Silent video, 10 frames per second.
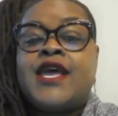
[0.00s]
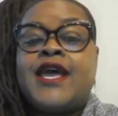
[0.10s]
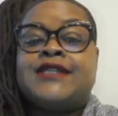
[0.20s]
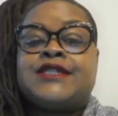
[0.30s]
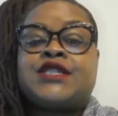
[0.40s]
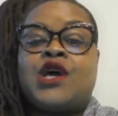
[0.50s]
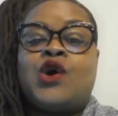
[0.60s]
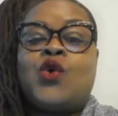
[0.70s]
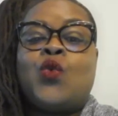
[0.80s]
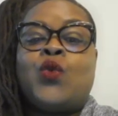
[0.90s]
And
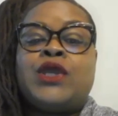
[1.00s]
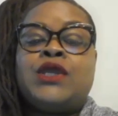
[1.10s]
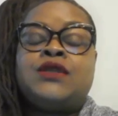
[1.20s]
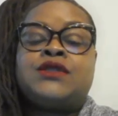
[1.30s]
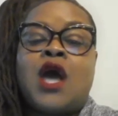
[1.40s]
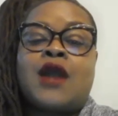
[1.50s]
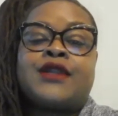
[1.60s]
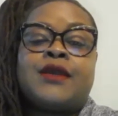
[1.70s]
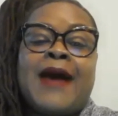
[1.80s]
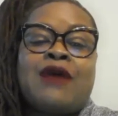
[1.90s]
so we talked
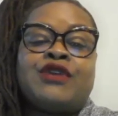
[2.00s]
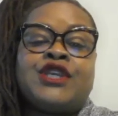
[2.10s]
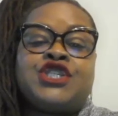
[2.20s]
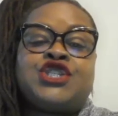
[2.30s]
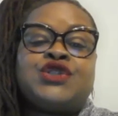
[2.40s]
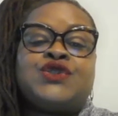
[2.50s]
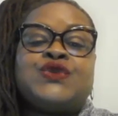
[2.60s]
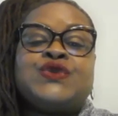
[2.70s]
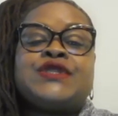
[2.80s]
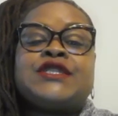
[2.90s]
about
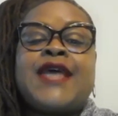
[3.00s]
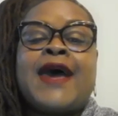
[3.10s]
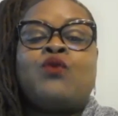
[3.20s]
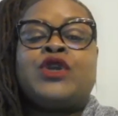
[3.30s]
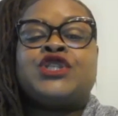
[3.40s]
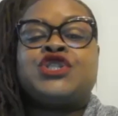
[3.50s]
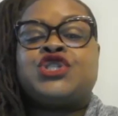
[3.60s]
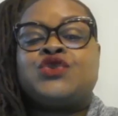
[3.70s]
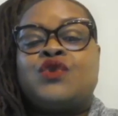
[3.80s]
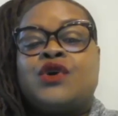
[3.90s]
issues that would
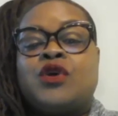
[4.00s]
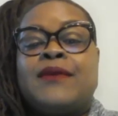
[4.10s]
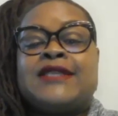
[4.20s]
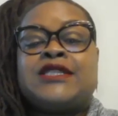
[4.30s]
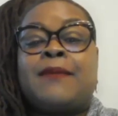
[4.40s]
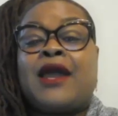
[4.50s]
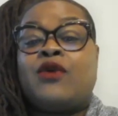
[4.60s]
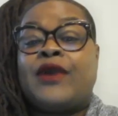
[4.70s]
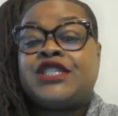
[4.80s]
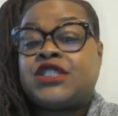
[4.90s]
ensure domestic
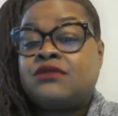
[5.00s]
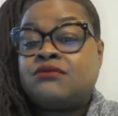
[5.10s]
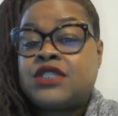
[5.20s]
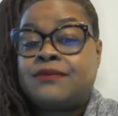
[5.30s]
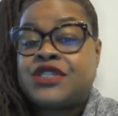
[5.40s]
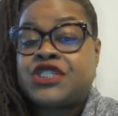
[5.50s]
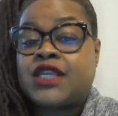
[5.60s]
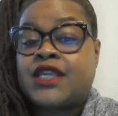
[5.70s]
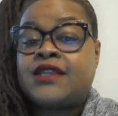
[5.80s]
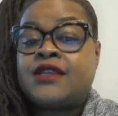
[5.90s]
migration to
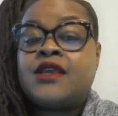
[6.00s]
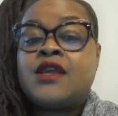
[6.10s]
Michigan,